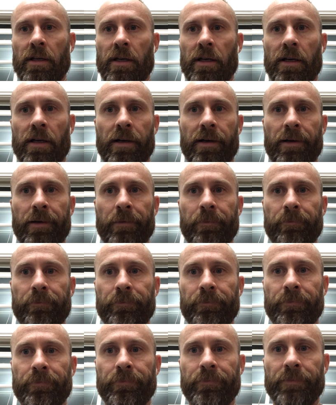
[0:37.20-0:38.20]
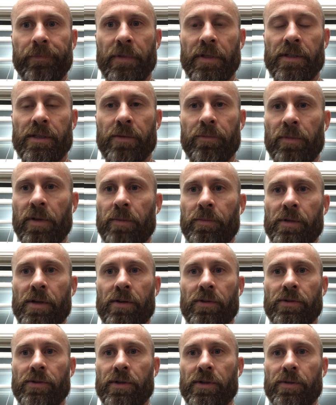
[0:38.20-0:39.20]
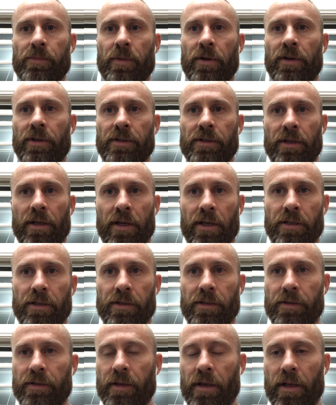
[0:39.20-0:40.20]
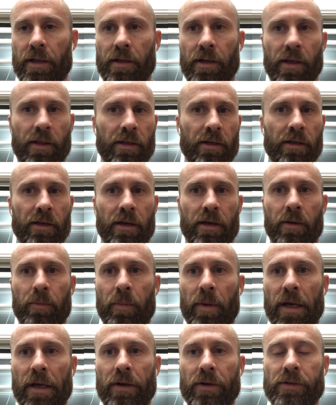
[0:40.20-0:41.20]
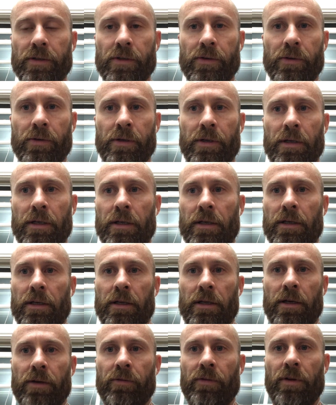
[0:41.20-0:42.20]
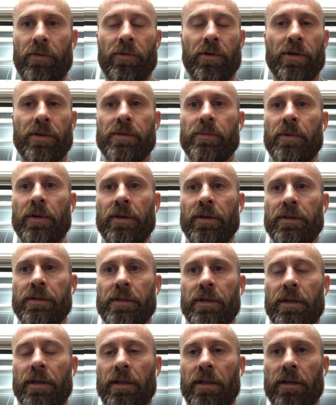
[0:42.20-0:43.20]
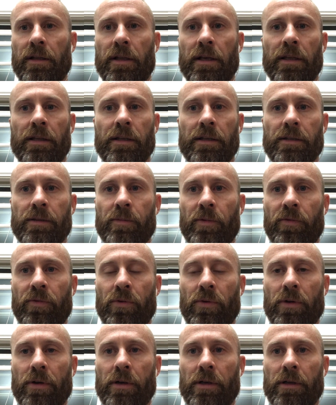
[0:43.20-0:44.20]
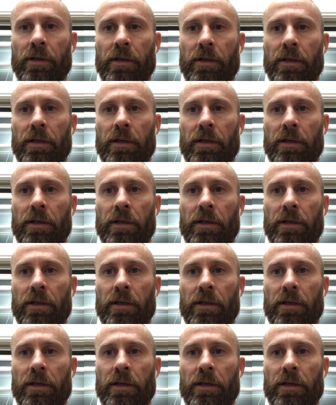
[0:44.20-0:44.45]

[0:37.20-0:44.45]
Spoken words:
The symptoms I was experiencing, I just had nothing to compare to. I've never experienced anything like this before.